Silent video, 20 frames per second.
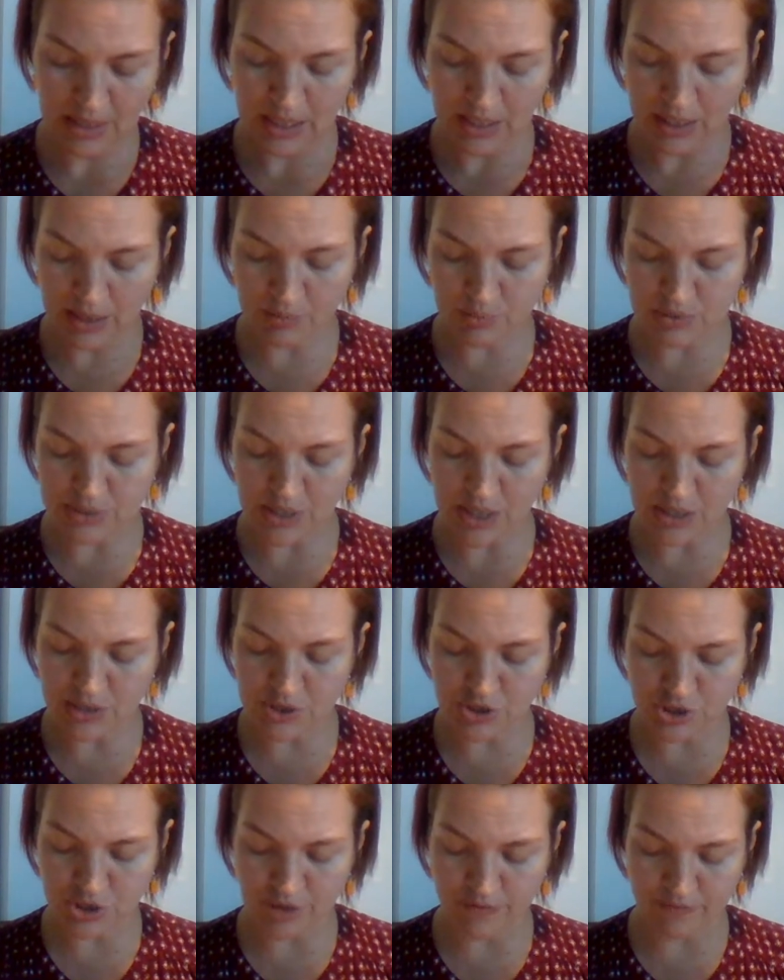He was
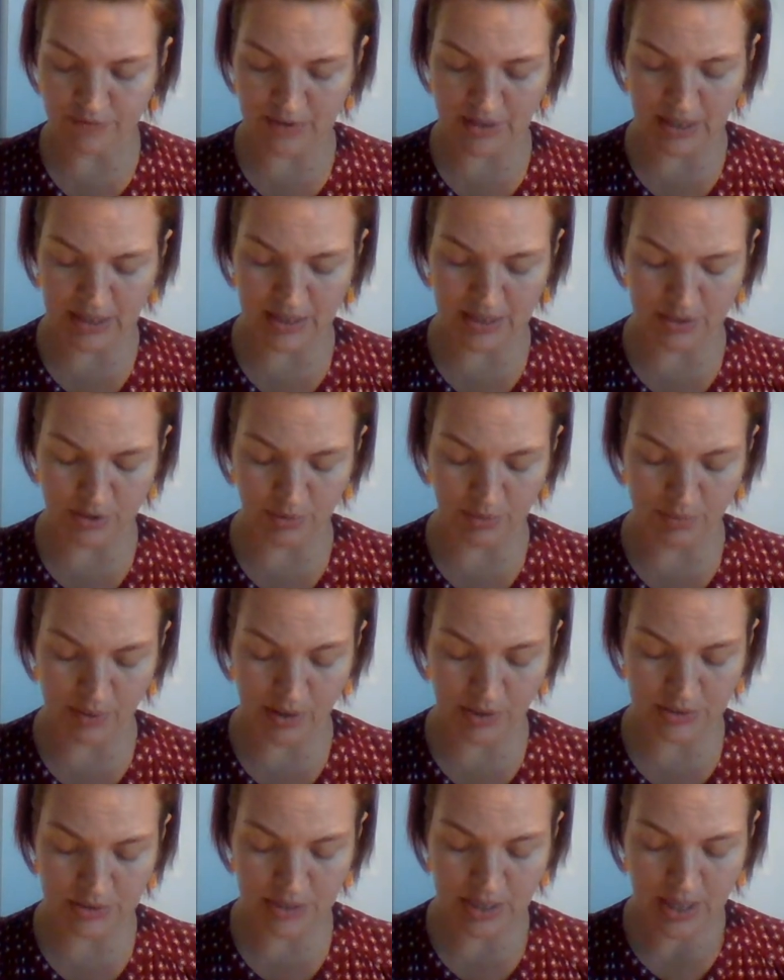hunched over the
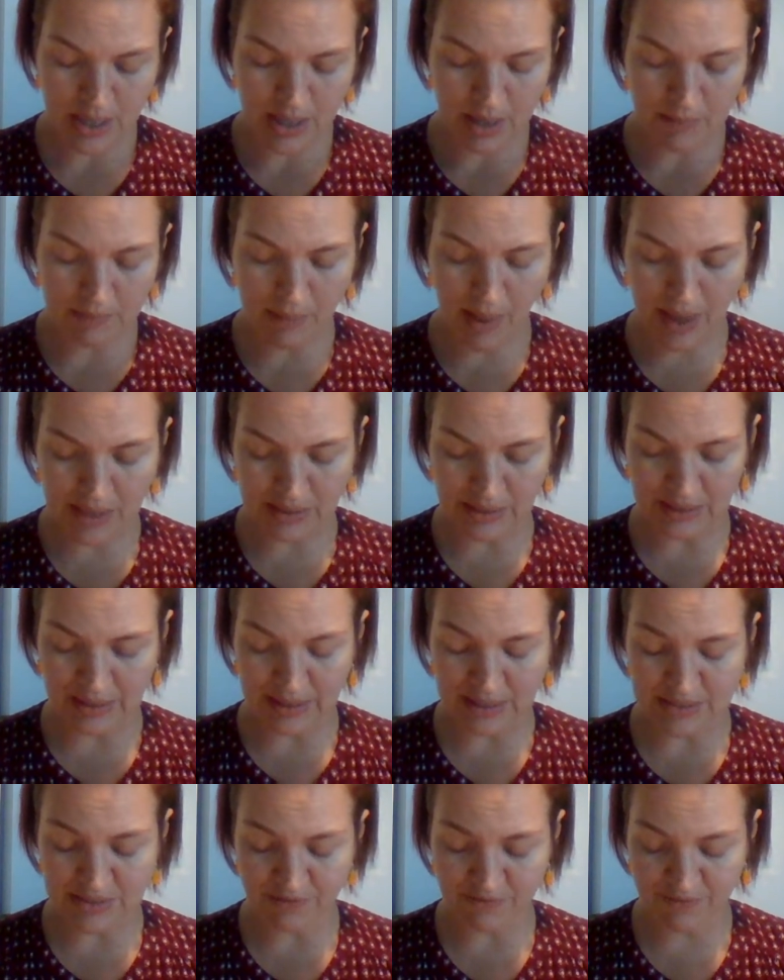handlebars, pedaling
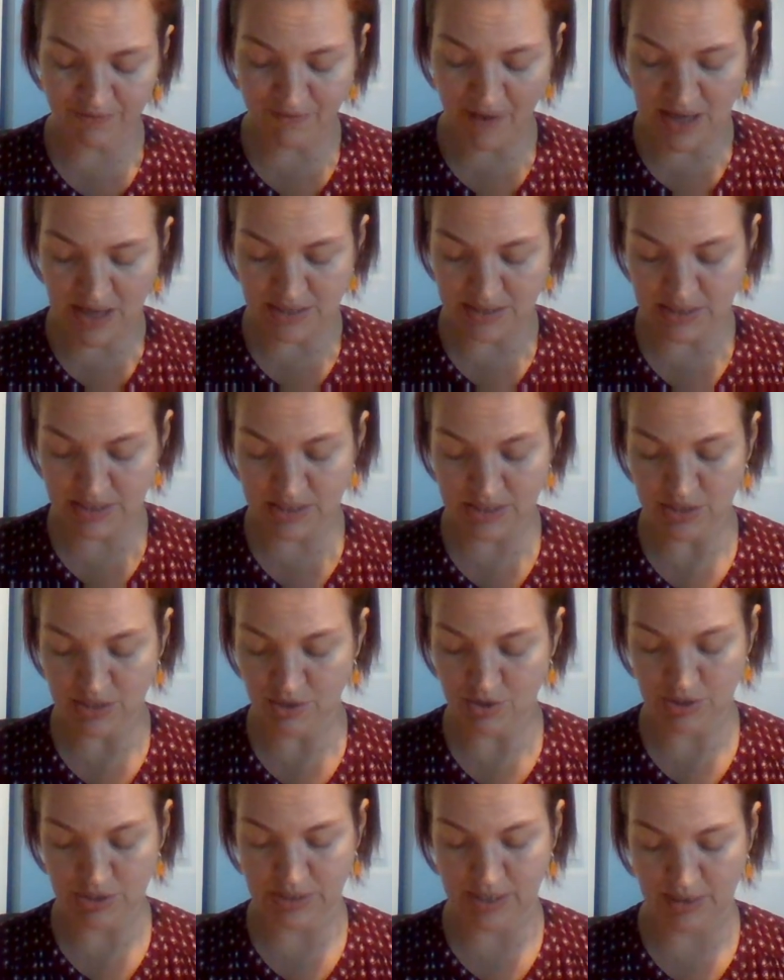as fast as he
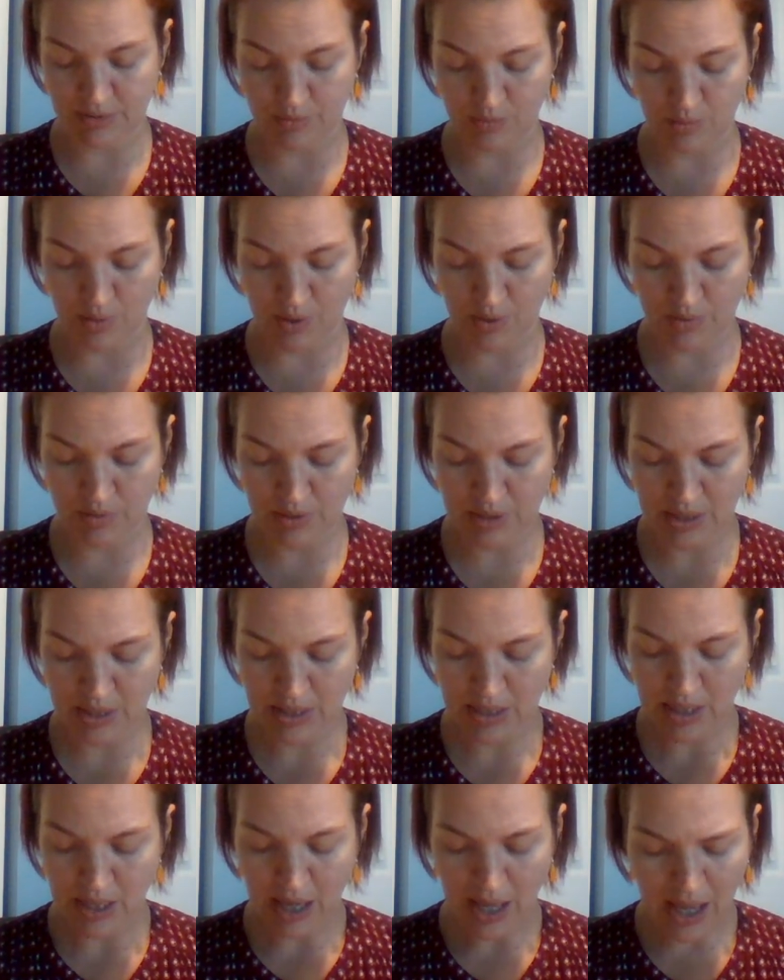could down the road.
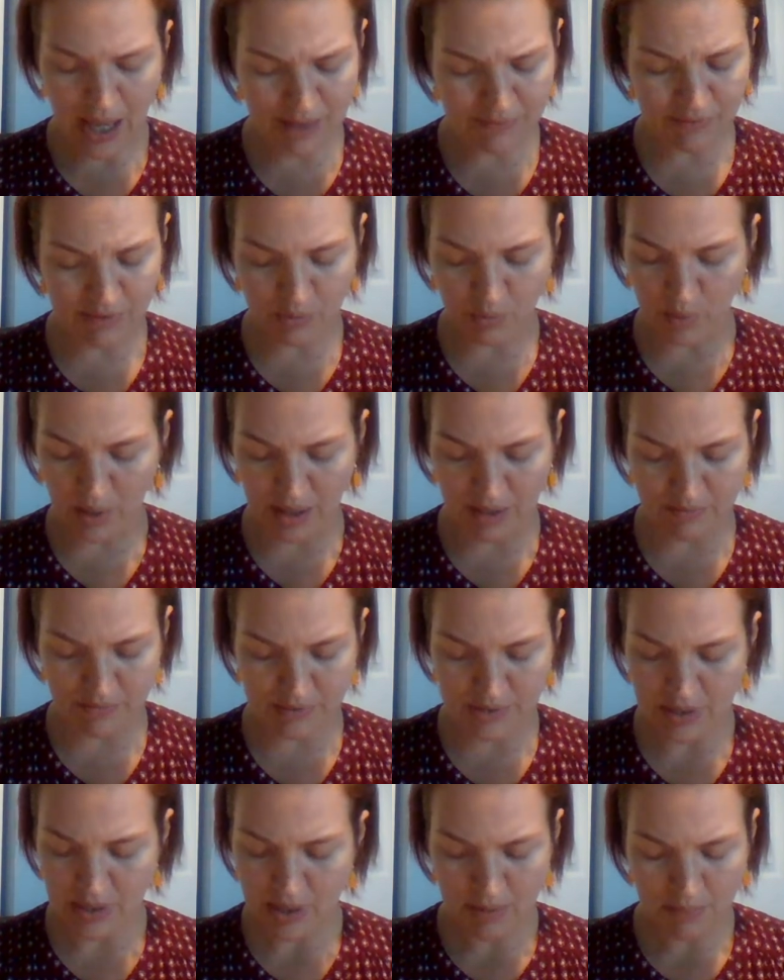Ivy
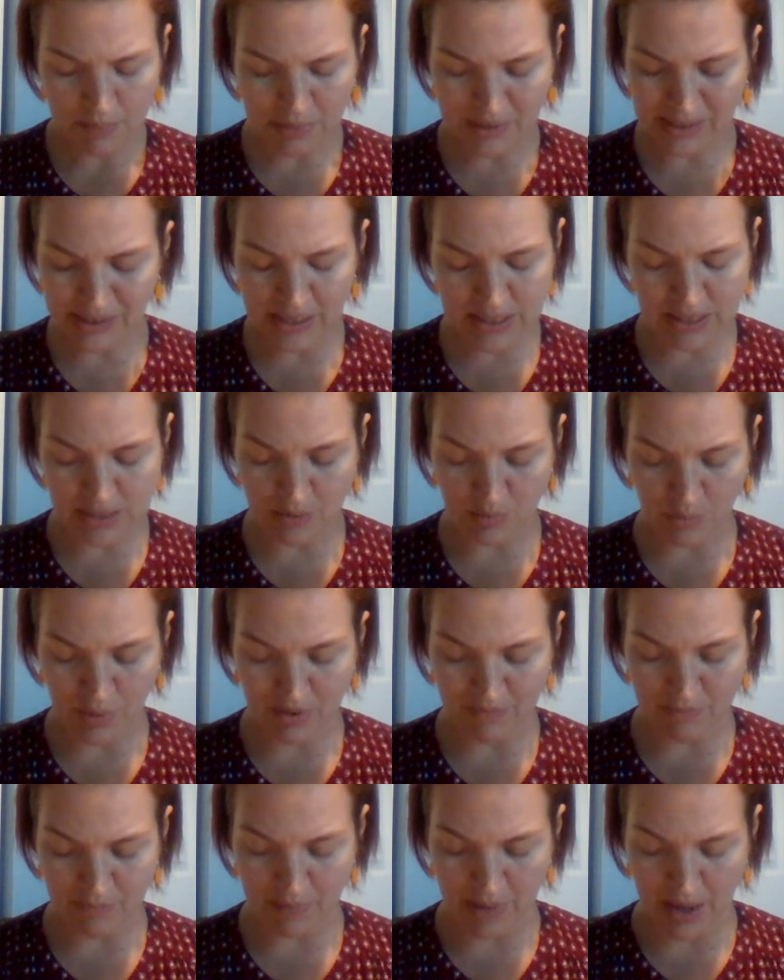waved, but he didn't
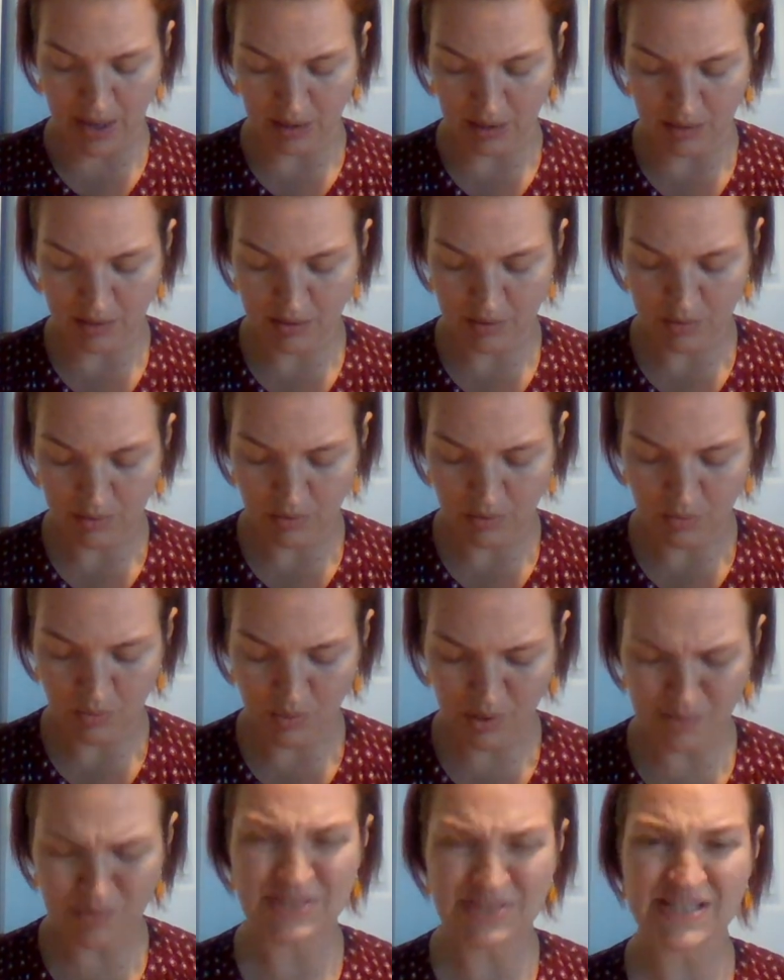wave back.
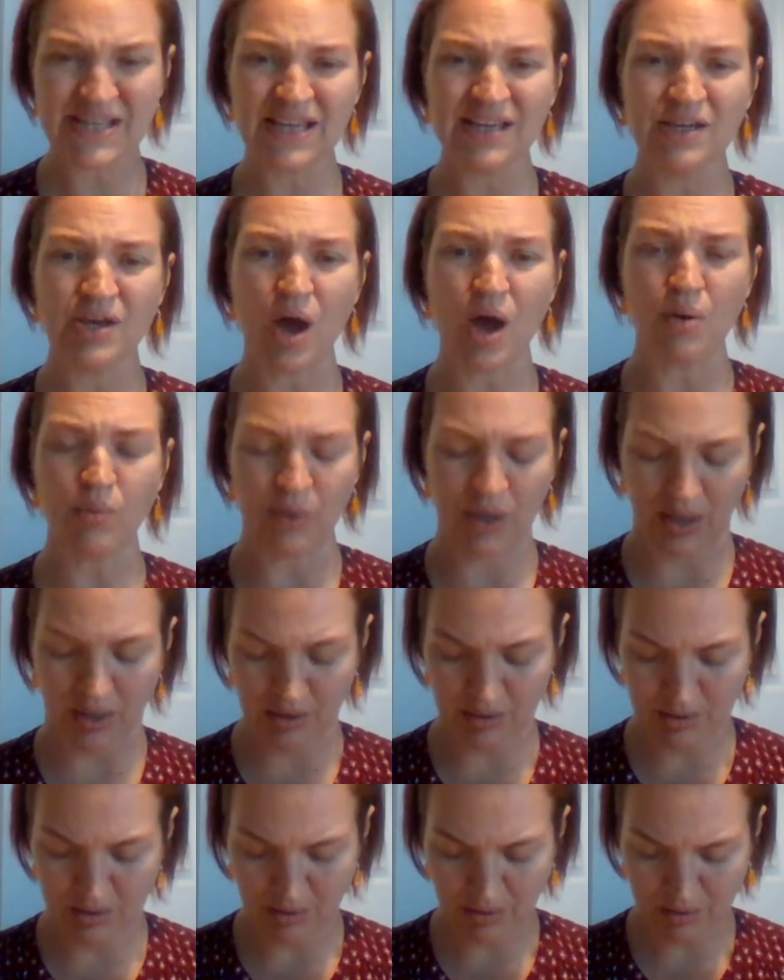Where was he going?
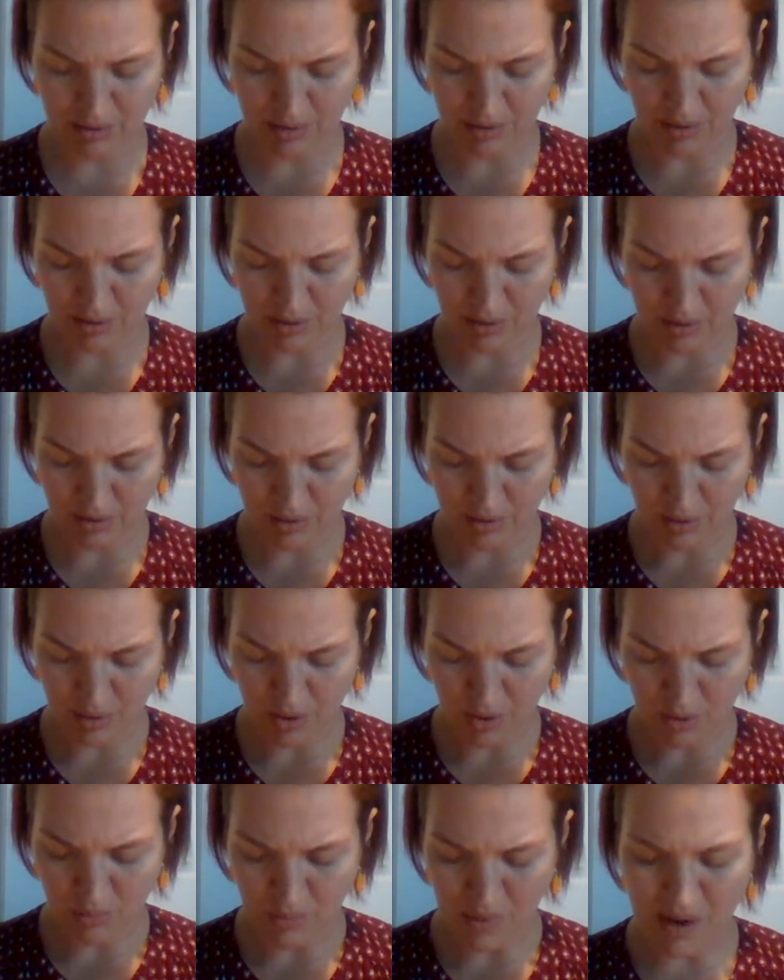
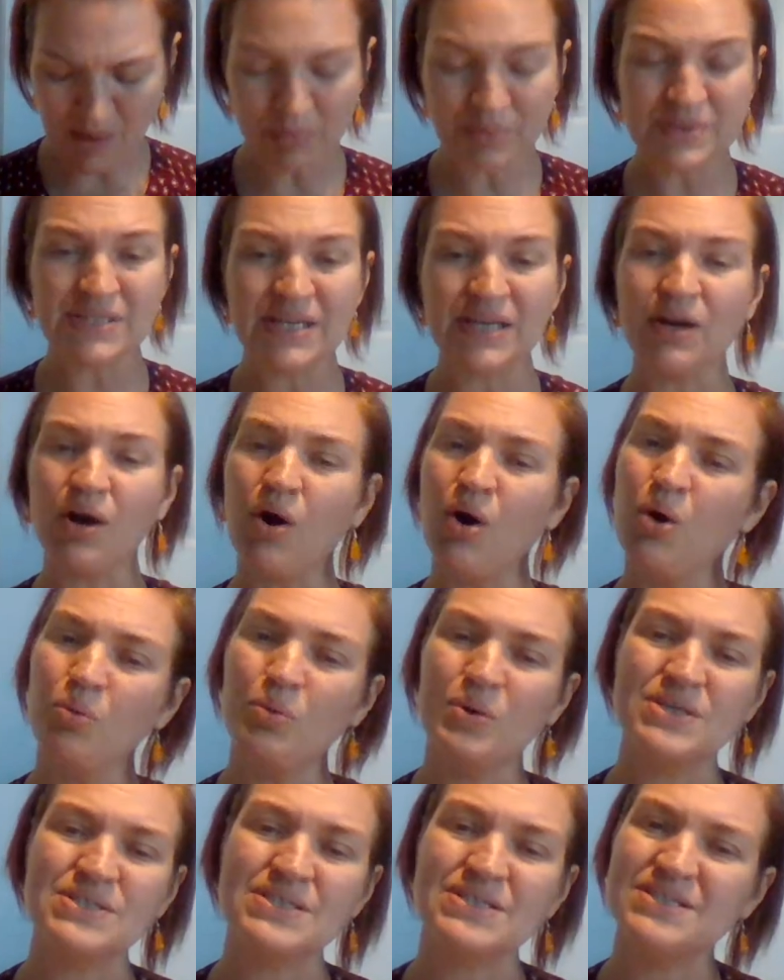Why was he
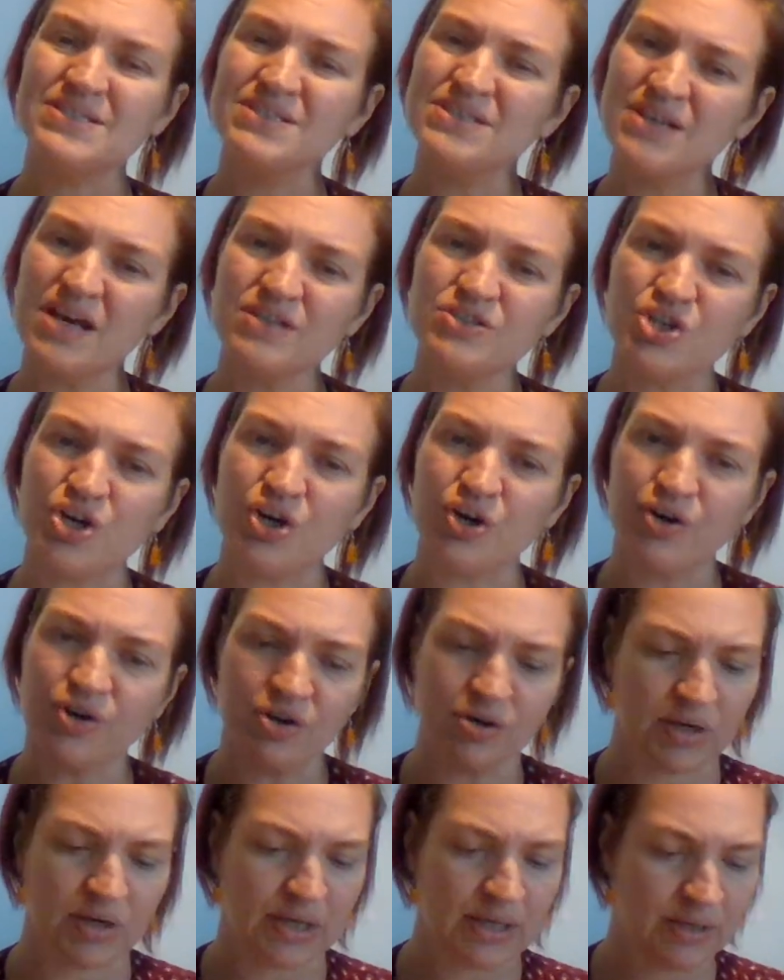always in such a
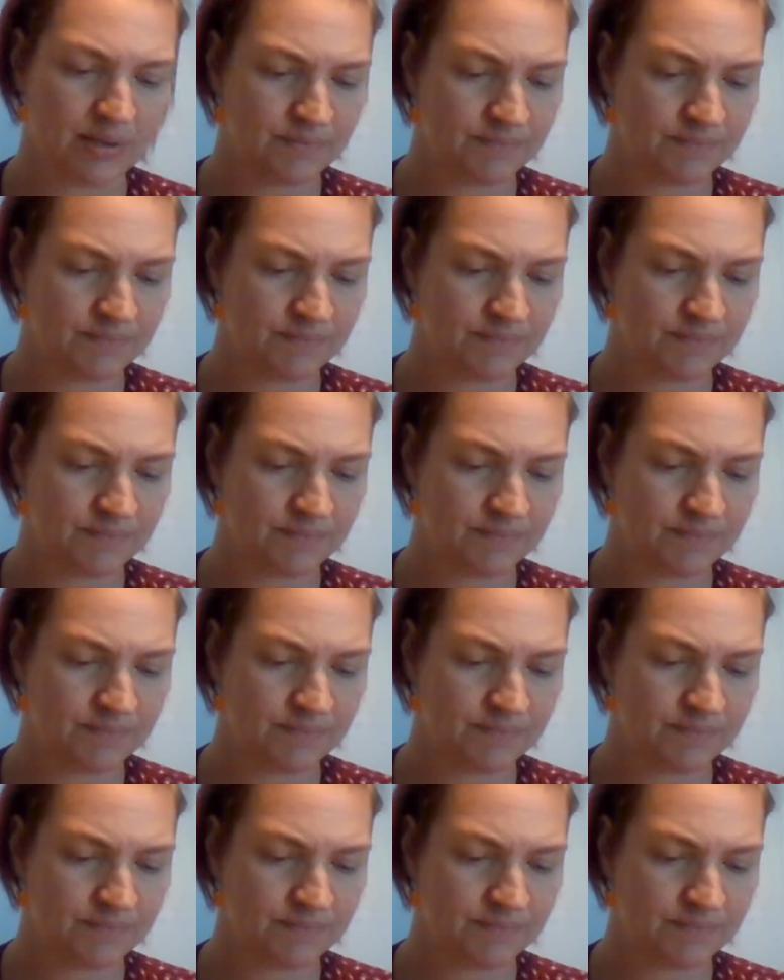hurry?